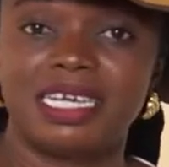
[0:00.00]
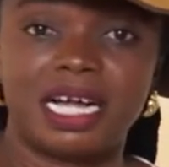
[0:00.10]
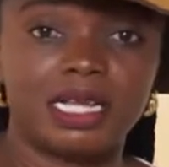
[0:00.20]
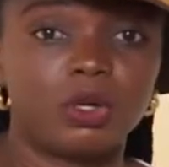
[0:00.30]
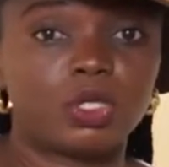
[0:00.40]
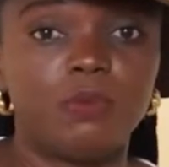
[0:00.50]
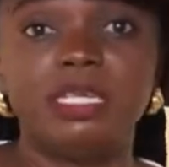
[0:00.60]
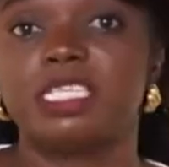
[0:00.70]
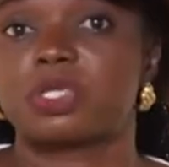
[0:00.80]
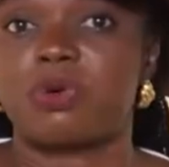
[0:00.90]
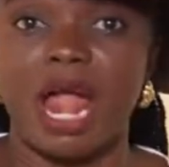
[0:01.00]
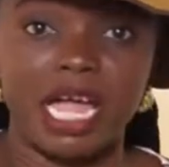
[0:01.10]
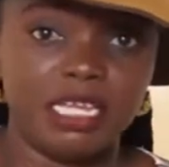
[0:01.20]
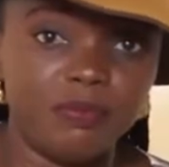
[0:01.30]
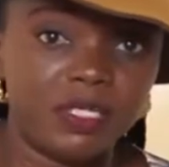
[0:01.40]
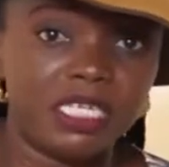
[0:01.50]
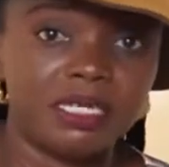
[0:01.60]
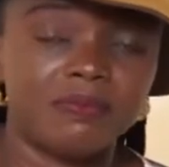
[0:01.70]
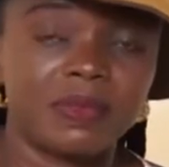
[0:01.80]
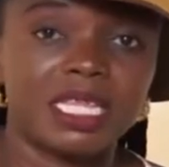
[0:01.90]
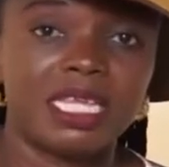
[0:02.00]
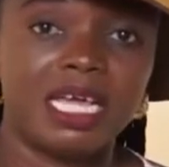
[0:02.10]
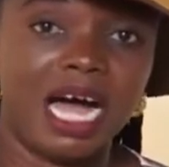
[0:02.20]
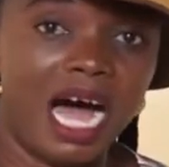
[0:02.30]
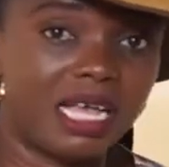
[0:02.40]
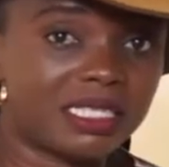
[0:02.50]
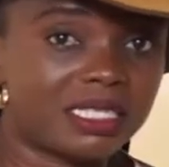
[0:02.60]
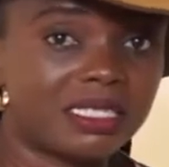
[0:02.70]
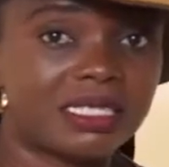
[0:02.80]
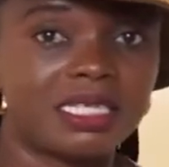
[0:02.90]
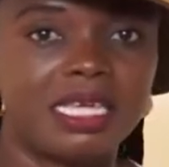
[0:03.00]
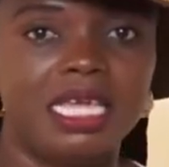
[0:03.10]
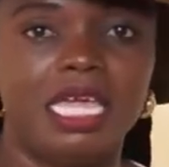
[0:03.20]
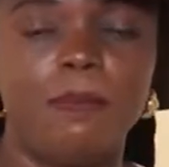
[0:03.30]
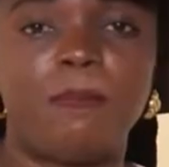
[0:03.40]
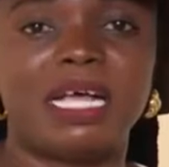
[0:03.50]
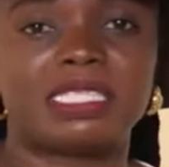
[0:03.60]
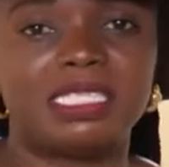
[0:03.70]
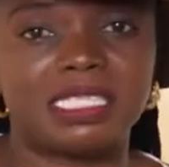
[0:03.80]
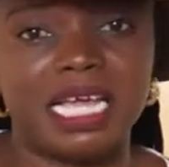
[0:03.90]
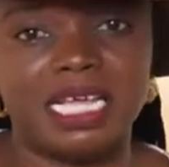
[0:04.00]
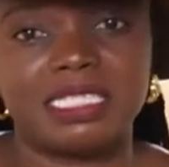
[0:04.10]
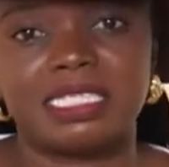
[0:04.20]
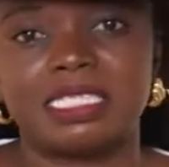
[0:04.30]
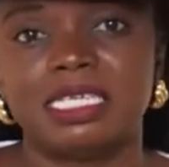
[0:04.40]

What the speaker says: can also be described as a persistent